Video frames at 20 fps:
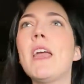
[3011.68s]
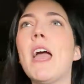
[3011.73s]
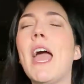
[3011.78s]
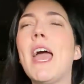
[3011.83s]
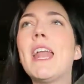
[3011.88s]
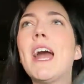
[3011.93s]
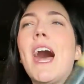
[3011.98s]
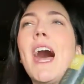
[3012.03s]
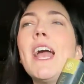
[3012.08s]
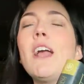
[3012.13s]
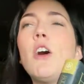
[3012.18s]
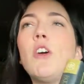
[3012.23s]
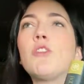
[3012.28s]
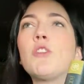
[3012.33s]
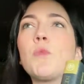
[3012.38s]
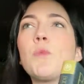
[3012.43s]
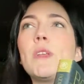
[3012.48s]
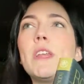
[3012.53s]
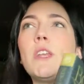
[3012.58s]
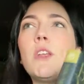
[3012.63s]
And I
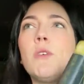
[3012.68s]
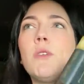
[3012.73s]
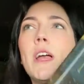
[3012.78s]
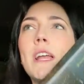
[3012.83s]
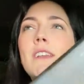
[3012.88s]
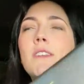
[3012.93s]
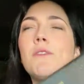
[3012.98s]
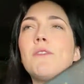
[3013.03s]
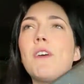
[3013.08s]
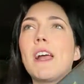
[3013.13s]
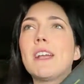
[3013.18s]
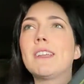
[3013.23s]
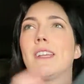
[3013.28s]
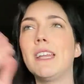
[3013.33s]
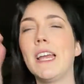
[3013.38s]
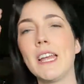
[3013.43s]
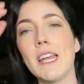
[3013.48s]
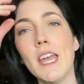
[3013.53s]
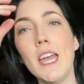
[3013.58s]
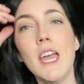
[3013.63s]
also really don't like the fact that,
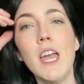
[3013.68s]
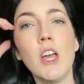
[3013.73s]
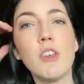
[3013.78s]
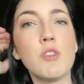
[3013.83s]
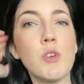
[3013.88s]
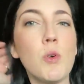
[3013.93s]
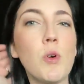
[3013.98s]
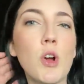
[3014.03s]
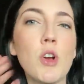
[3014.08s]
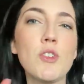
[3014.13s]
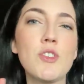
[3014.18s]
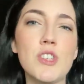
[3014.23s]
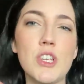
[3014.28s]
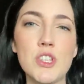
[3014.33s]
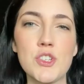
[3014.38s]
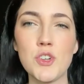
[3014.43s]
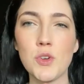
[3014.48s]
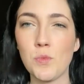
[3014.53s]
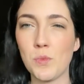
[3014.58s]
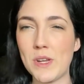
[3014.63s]
like, so her
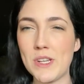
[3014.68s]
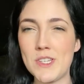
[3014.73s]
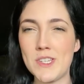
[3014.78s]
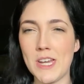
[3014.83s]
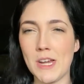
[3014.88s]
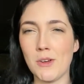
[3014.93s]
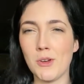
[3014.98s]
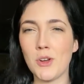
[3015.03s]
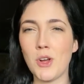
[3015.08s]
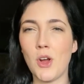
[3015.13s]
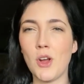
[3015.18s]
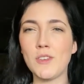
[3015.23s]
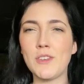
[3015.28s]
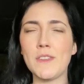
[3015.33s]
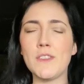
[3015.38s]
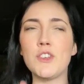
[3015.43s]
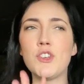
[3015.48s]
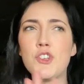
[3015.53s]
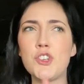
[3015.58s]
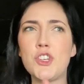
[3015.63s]
sister reads tarot cards and
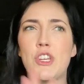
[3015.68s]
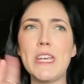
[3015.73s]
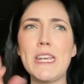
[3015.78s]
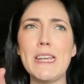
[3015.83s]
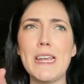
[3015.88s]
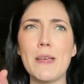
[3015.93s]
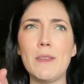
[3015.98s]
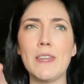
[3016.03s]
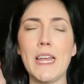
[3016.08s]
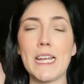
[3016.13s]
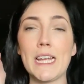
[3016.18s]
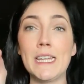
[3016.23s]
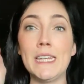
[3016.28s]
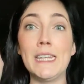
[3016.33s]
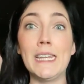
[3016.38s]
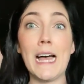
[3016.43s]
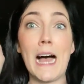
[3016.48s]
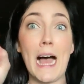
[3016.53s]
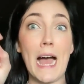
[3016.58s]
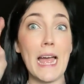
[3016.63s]
then she, like,
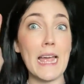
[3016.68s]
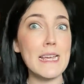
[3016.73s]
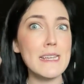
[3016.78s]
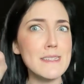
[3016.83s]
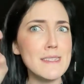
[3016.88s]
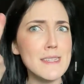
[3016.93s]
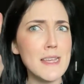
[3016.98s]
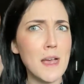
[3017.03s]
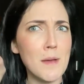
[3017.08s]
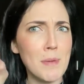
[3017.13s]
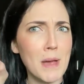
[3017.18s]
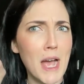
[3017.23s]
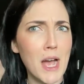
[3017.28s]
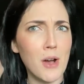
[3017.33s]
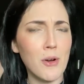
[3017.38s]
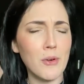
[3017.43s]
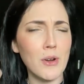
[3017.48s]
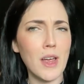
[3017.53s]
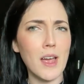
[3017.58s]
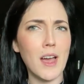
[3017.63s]
lies
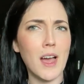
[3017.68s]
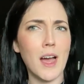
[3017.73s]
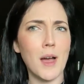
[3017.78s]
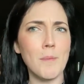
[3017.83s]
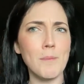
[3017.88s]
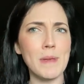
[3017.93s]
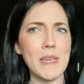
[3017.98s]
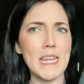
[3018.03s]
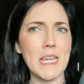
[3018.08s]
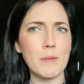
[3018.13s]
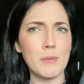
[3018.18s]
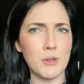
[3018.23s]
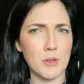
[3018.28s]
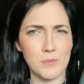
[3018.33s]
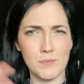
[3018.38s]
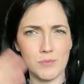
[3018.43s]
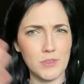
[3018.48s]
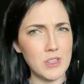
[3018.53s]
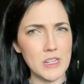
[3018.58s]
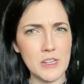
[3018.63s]
about being able
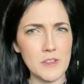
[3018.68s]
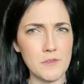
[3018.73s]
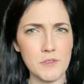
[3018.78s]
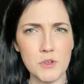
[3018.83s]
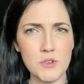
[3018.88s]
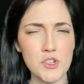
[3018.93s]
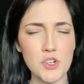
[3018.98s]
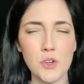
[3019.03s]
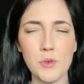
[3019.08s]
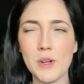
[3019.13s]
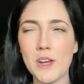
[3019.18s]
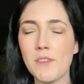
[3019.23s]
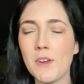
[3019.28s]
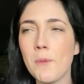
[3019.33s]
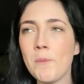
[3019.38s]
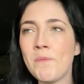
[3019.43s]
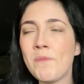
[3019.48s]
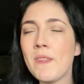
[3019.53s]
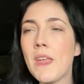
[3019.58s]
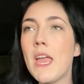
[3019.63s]
to see the future or whatever.
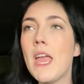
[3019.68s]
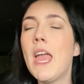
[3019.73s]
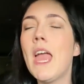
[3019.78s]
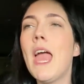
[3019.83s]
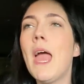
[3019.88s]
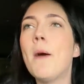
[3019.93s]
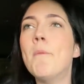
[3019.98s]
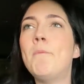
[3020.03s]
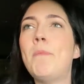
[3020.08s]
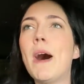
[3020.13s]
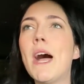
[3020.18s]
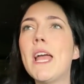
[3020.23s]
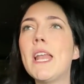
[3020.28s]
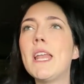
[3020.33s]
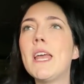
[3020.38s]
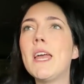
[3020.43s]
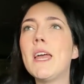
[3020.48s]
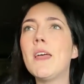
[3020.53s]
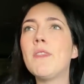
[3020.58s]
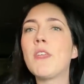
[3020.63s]
But
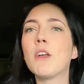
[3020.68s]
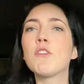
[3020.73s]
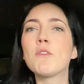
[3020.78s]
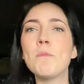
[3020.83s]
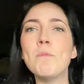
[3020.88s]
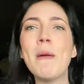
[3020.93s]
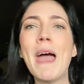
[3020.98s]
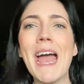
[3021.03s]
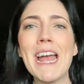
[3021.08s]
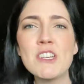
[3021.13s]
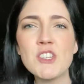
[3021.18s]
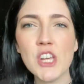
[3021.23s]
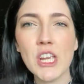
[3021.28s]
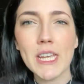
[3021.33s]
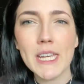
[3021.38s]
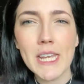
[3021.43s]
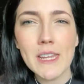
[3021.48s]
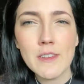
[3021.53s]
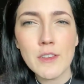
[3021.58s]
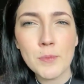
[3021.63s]
there's
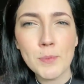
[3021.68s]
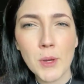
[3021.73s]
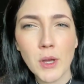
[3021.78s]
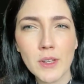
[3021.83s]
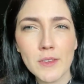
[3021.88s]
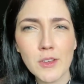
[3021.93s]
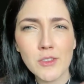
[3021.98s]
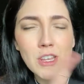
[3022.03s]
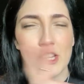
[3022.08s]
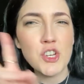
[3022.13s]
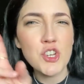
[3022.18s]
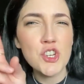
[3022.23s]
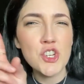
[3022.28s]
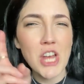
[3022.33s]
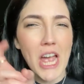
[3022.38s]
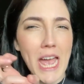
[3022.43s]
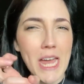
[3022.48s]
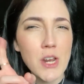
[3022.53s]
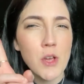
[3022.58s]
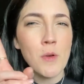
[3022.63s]
magic in this book. There's, like,
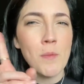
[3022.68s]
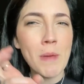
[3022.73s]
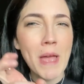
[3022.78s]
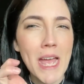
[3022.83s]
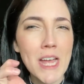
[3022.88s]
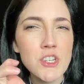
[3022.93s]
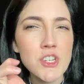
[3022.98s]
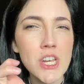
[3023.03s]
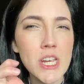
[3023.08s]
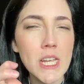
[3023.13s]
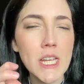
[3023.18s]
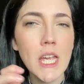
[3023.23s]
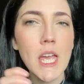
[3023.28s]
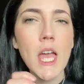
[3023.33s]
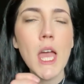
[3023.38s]
shadow magic.